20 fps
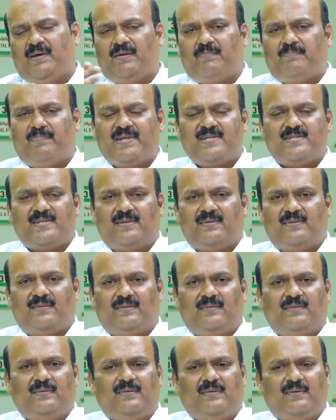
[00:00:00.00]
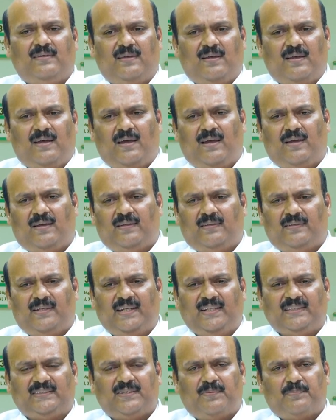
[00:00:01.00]
patient, there
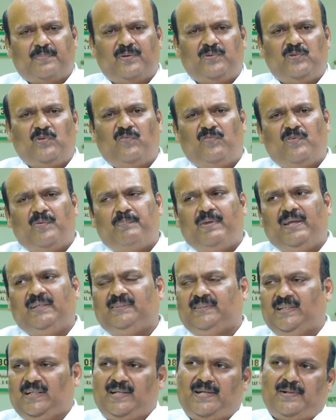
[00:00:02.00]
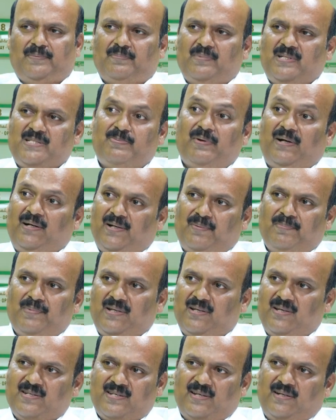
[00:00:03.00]
is some UVB spectrum in
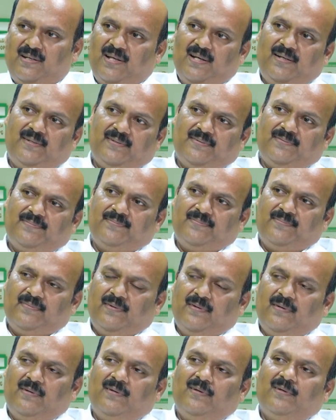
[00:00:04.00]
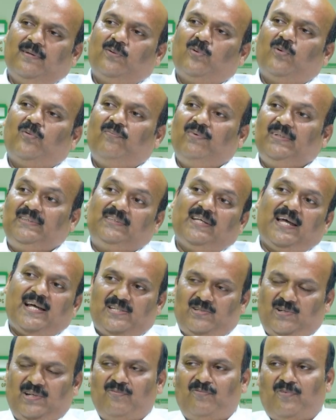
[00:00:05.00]
the sunlight, so which
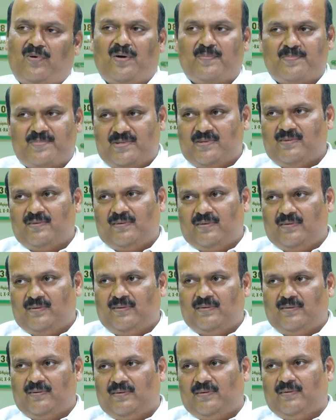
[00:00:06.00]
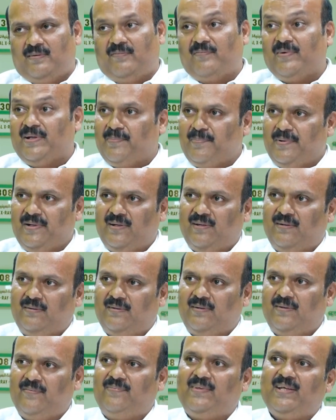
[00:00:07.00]
actually forms vitamin D.
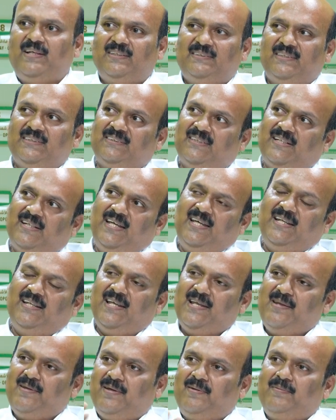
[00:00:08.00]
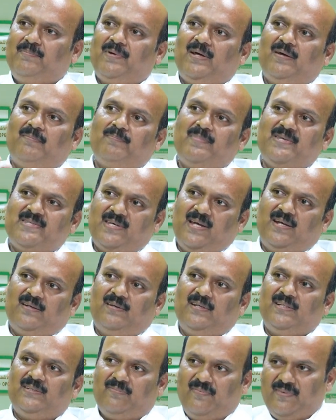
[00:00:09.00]
If there is a screen in beside,
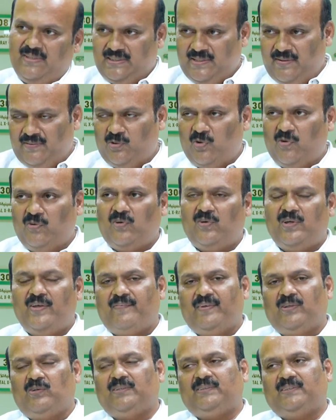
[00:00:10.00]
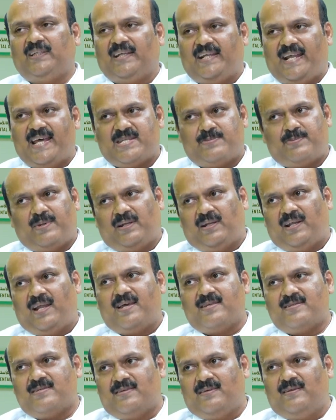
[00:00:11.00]
even though it's a transparent
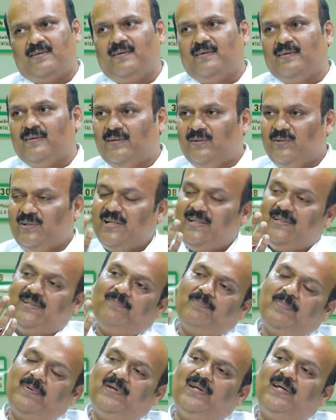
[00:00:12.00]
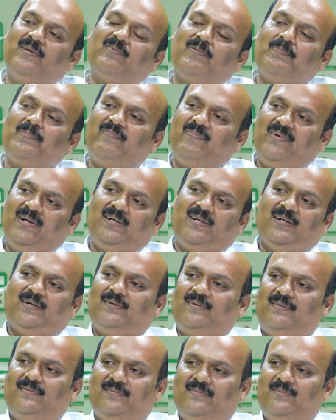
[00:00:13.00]
glass, it will be
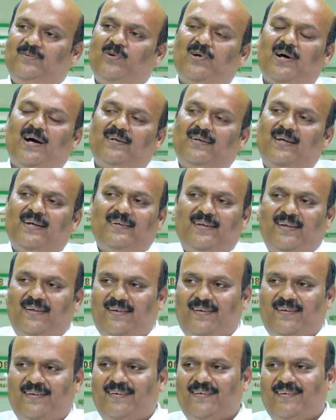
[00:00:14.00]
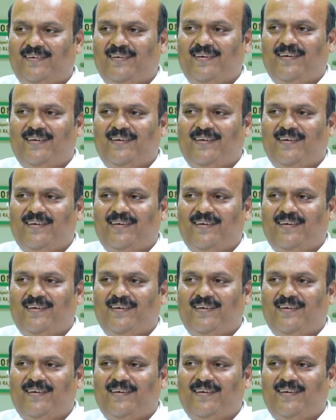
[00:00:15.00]
filtered. You can't get a